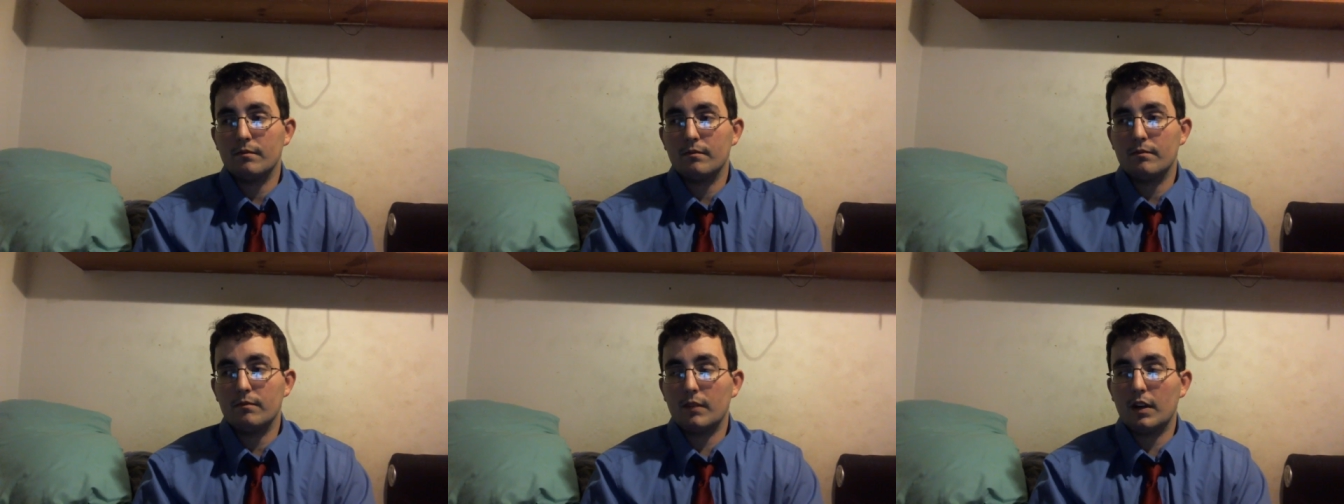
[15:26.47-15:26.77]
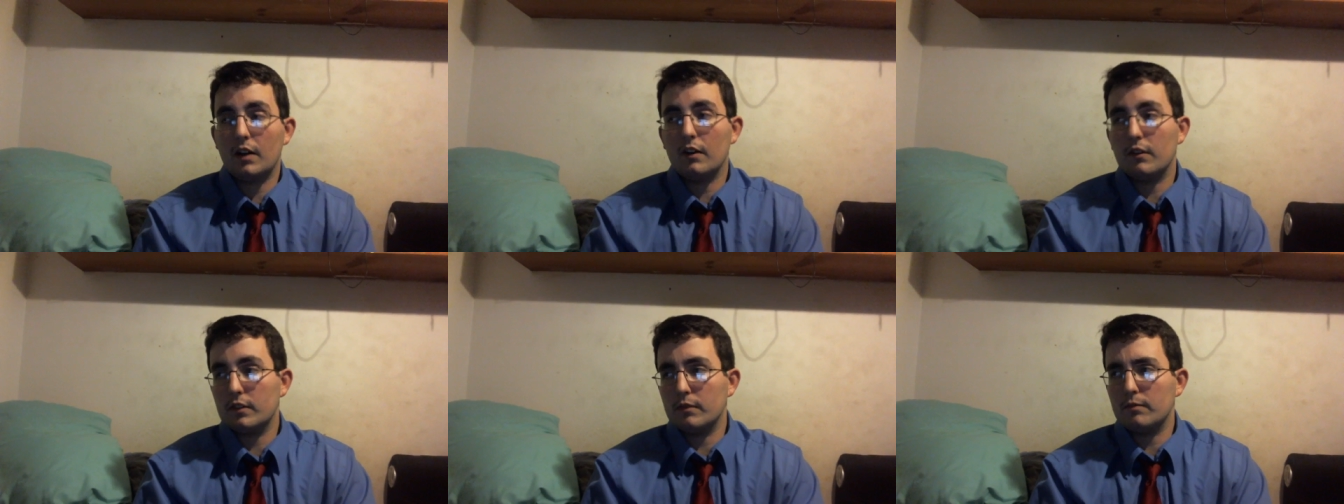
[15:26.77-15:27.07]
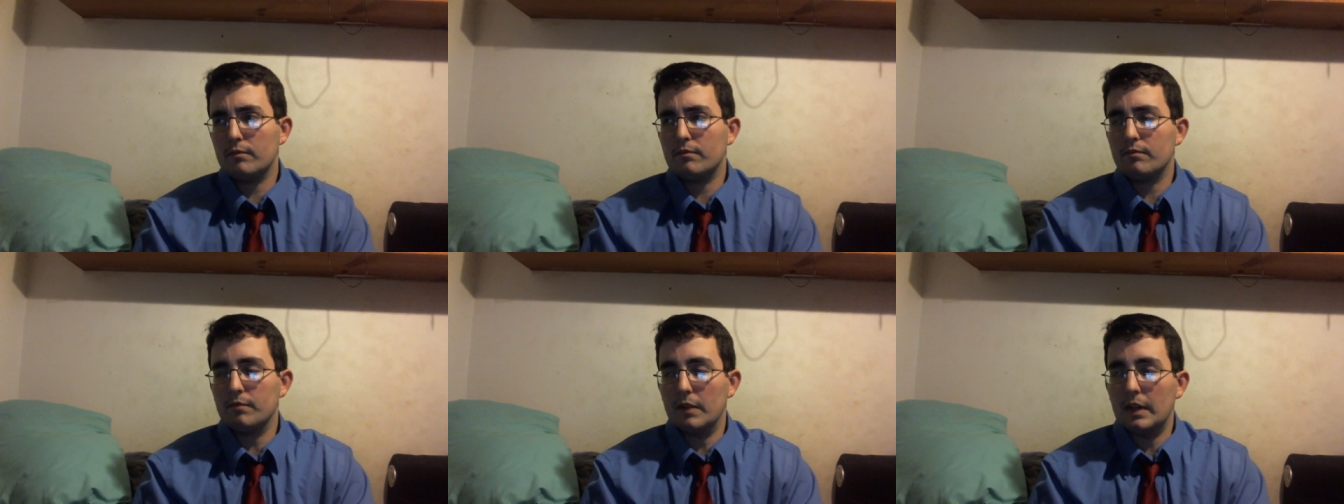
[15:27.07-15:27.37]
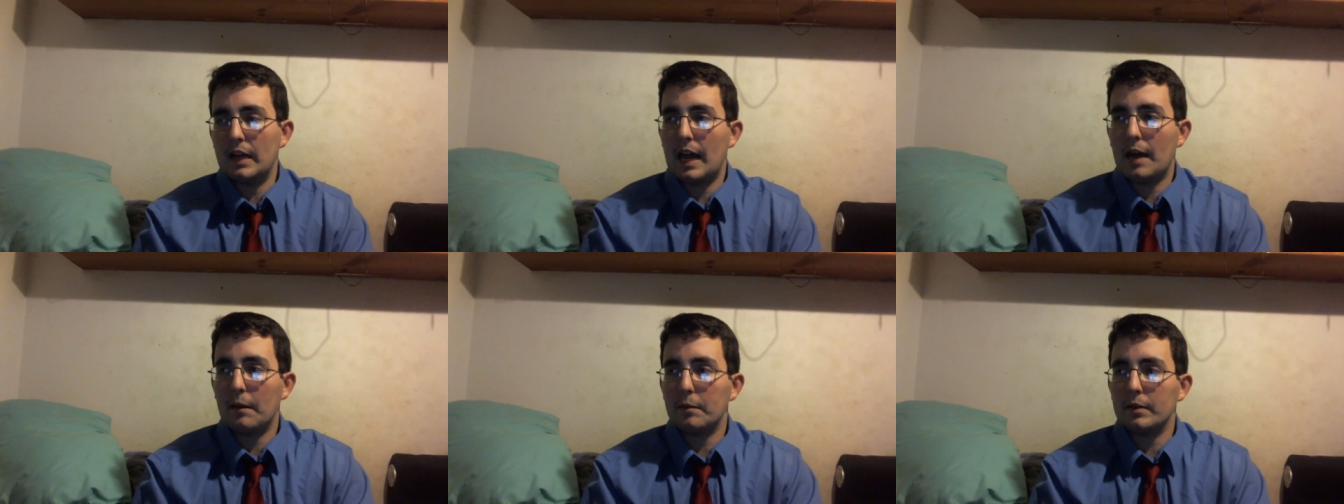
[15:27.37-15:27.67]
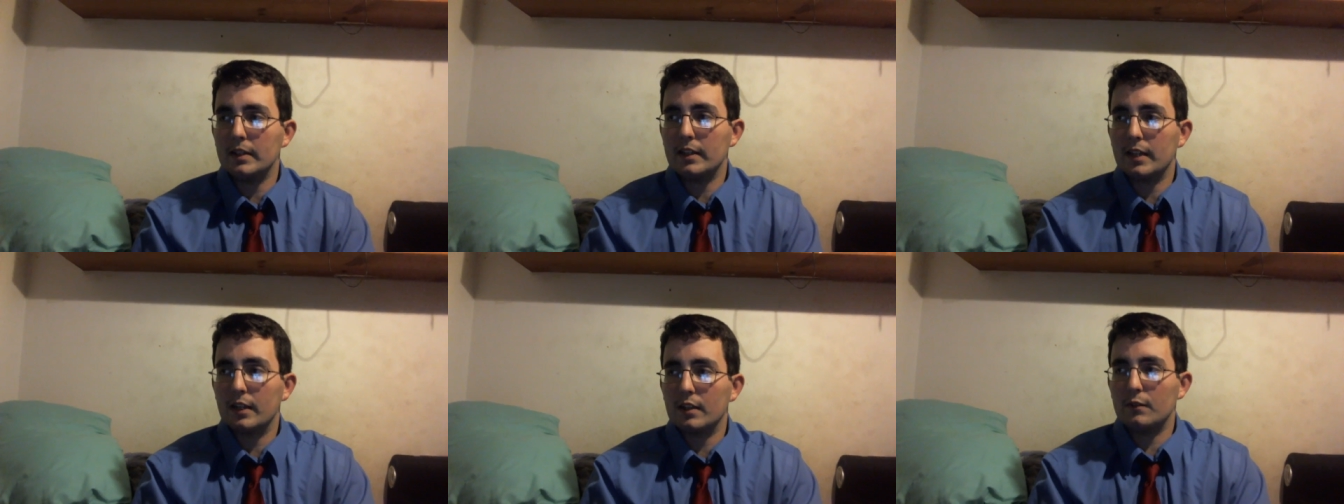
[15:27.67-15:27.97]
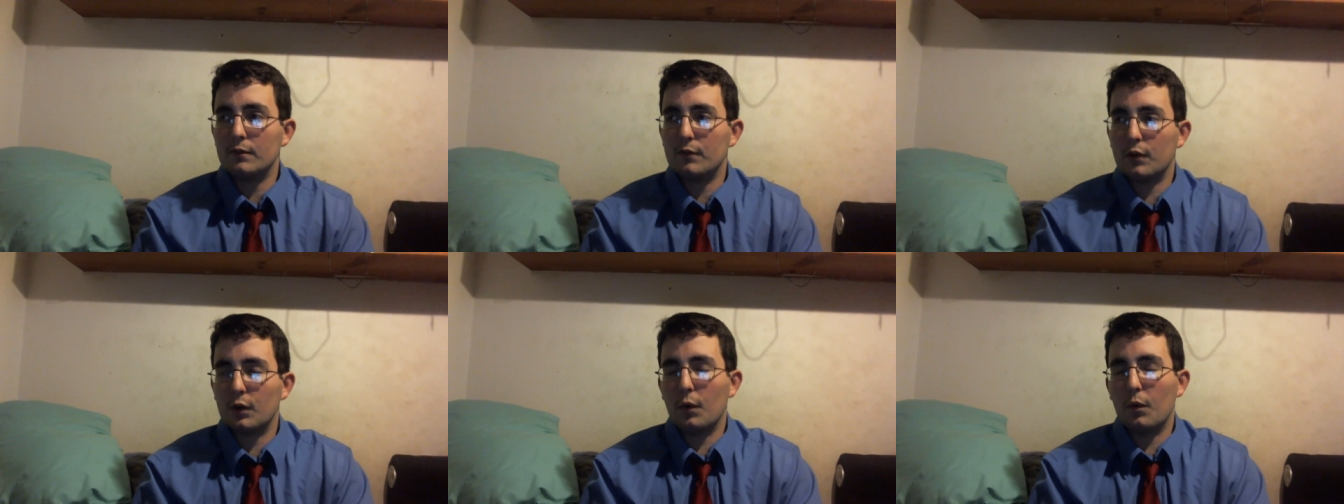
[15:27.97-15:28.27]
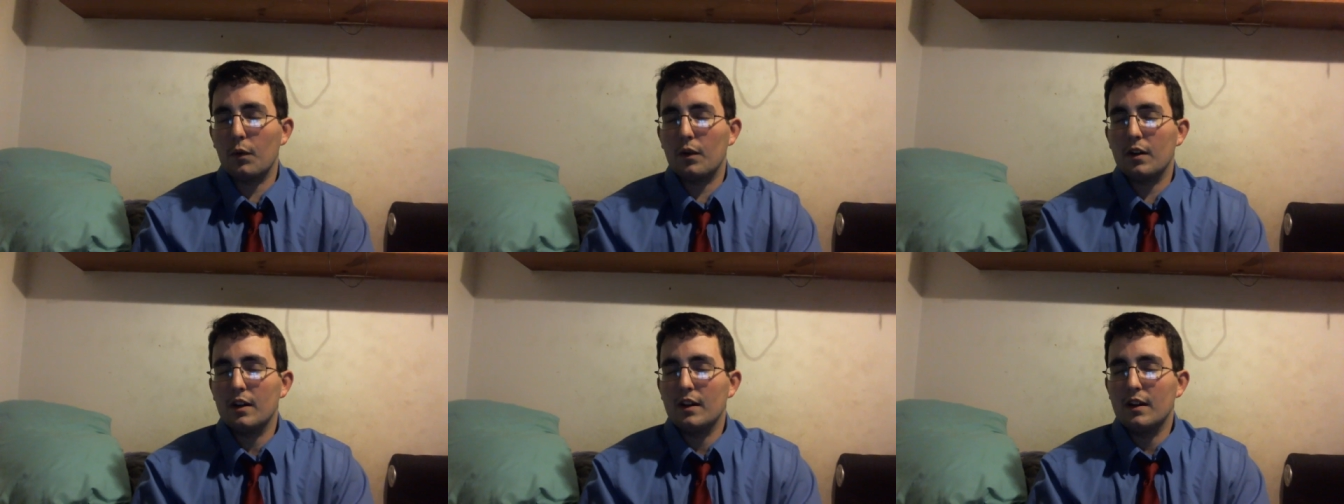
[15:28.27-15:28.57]
Well, we've been happy together for a,
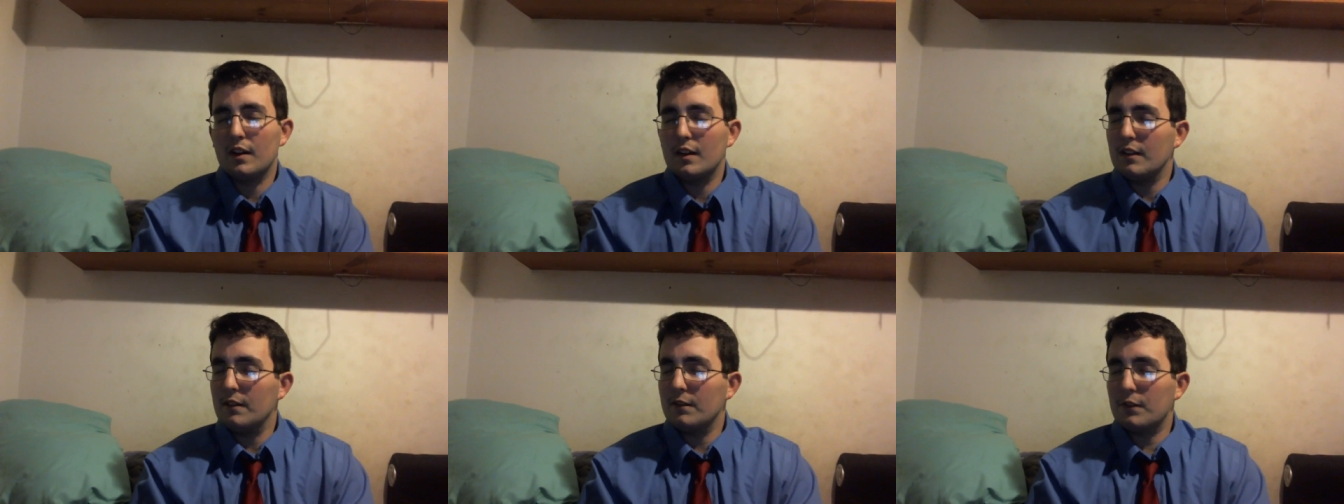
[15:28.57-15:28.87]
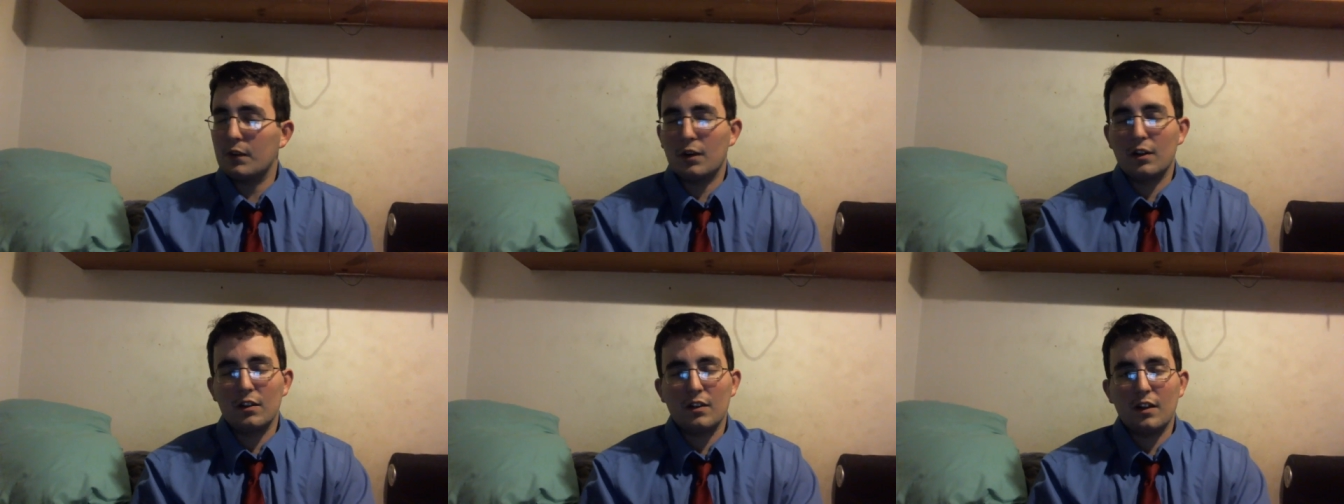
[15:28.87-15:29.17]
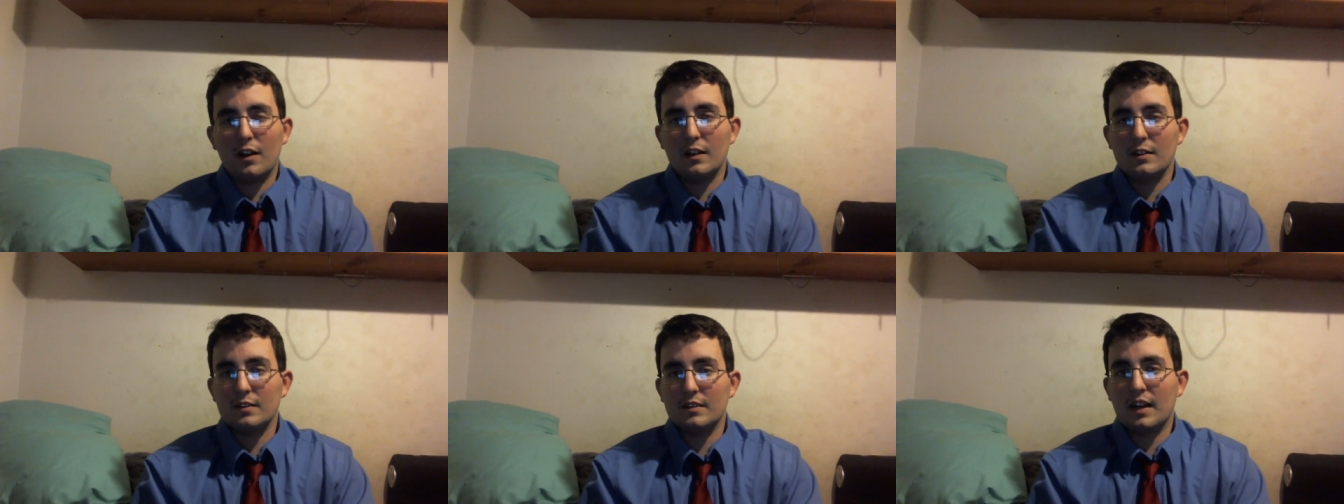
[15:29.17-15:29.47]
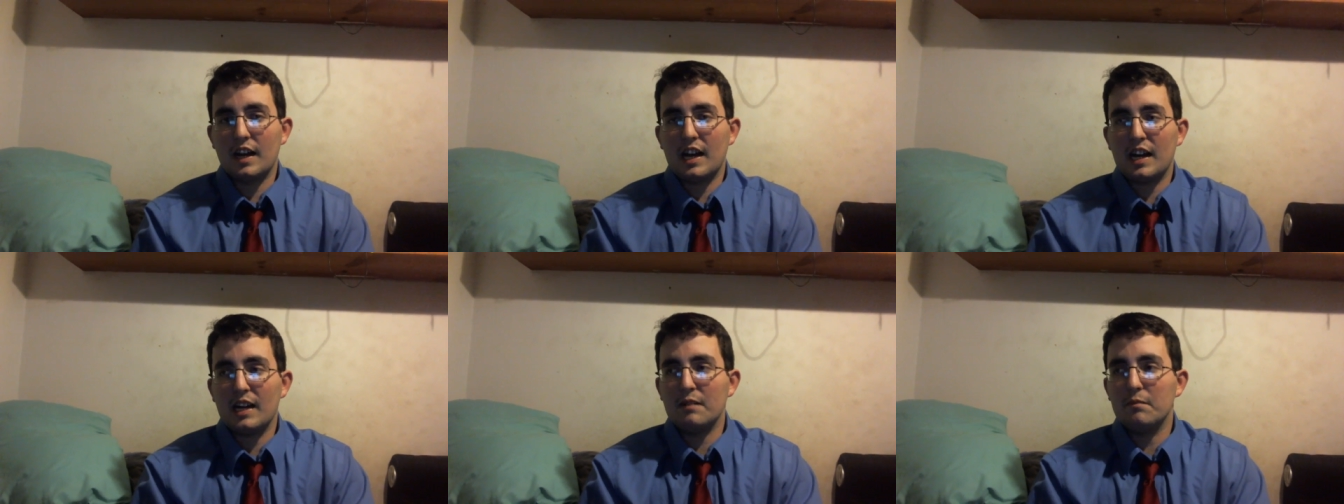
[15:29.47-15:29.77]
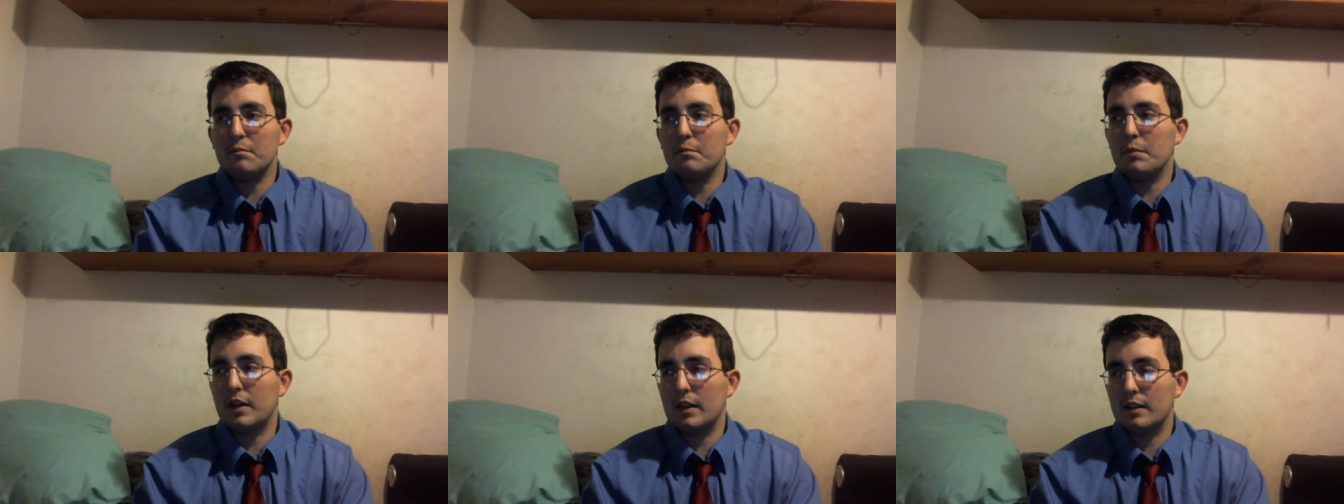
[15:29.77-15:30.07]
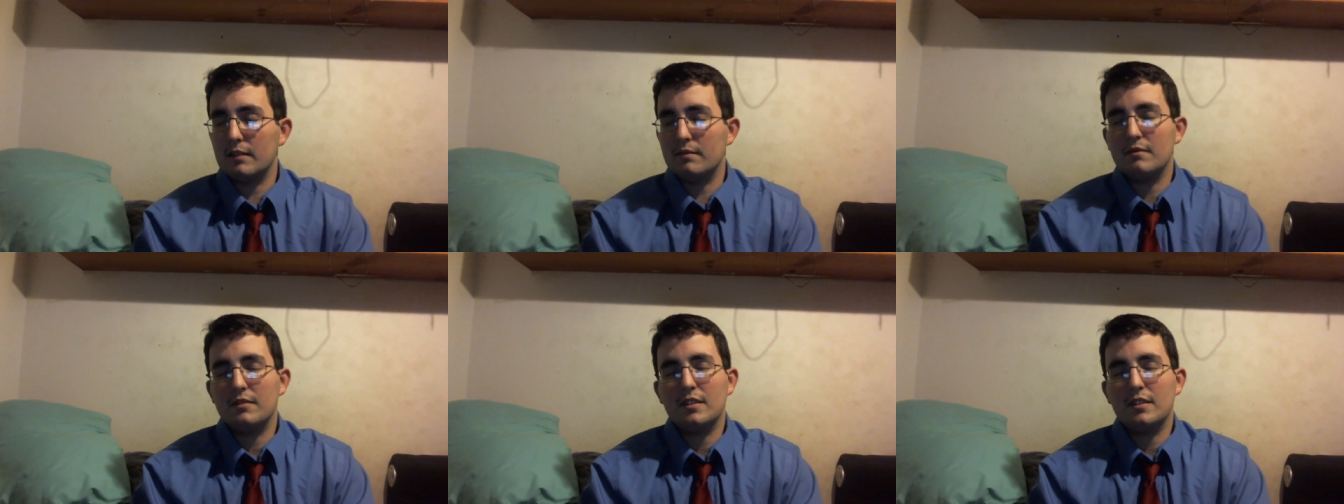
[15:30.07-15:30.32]
for a long time, but